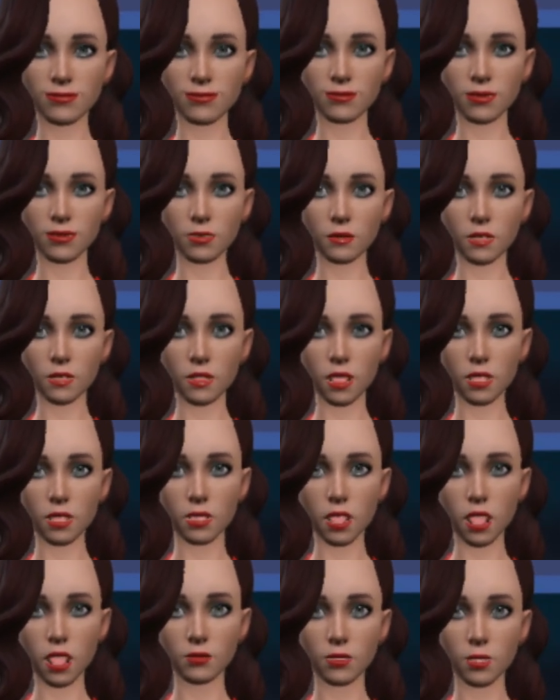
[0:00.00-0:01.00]
As far as
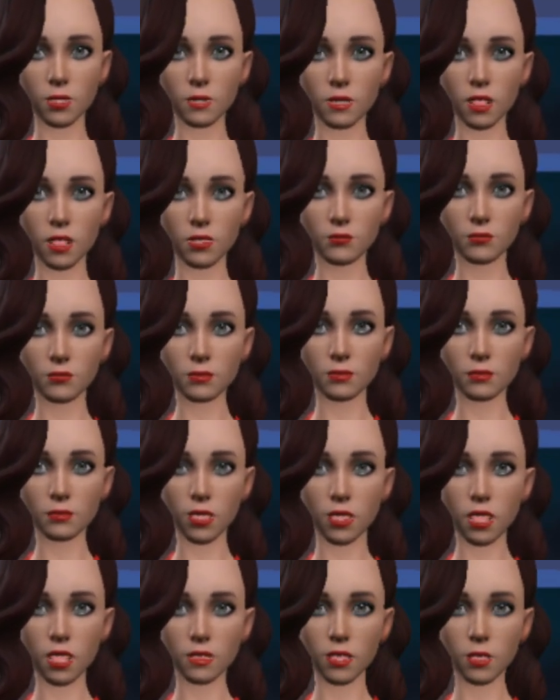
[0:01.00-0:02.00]
I understand,
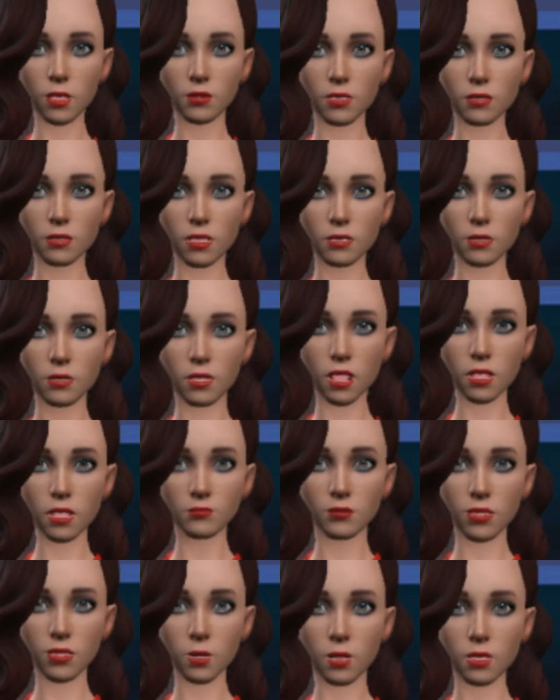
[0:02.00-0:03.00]
AI technology has
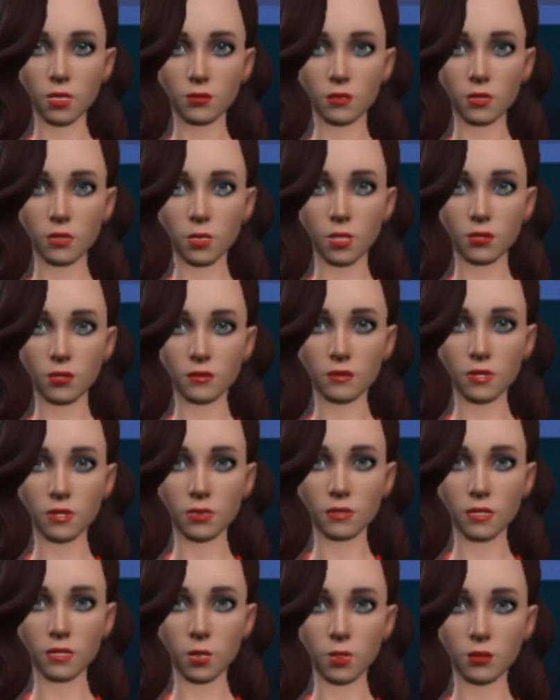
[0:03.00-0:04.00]
made significant
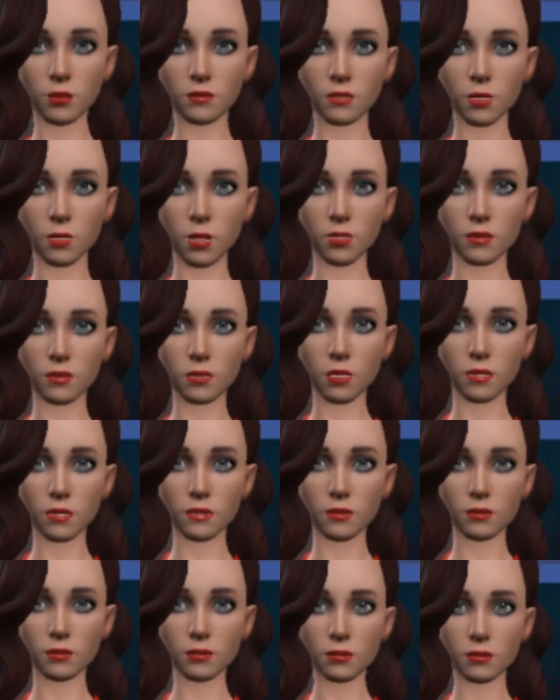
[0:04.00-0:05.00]
progress in recent
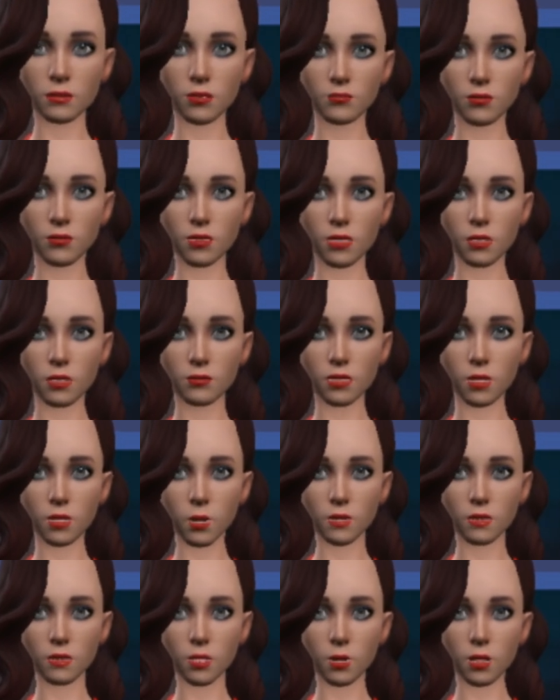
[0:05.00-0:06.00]
years, enabling the
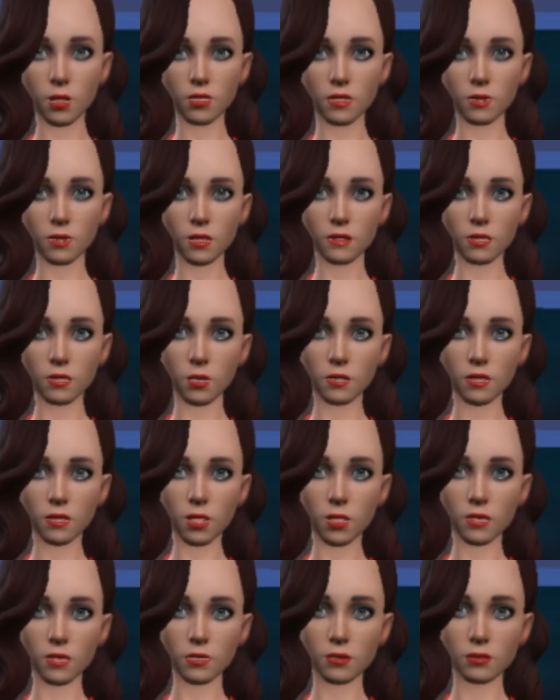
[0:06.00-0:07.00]
creation of
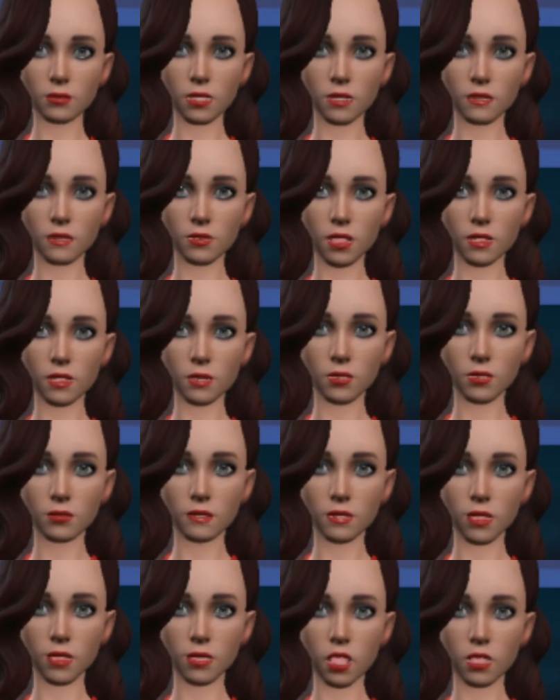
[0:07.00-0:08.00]
sophisticated chatbots
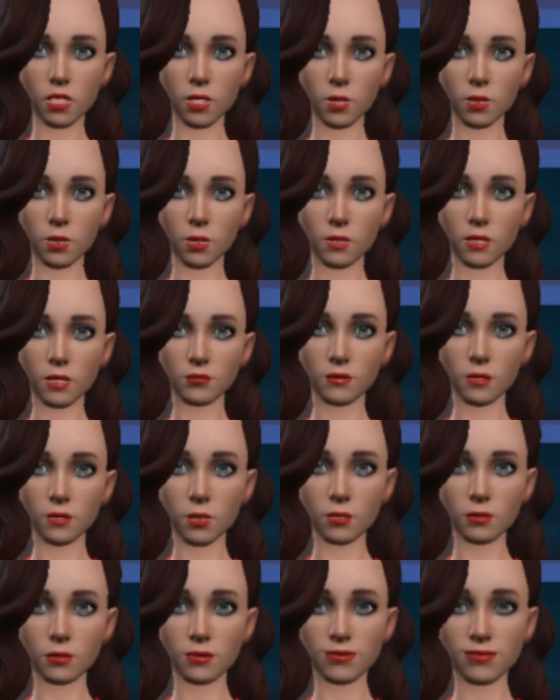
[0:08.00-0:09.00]
and virtual
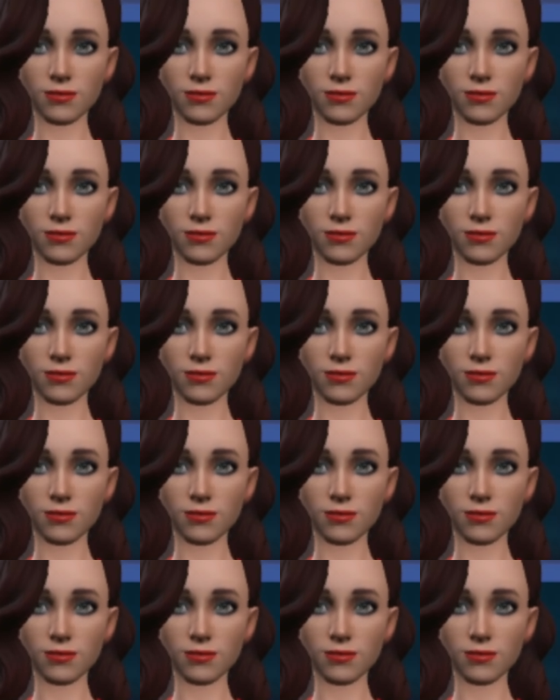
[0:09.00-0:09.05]
assistants.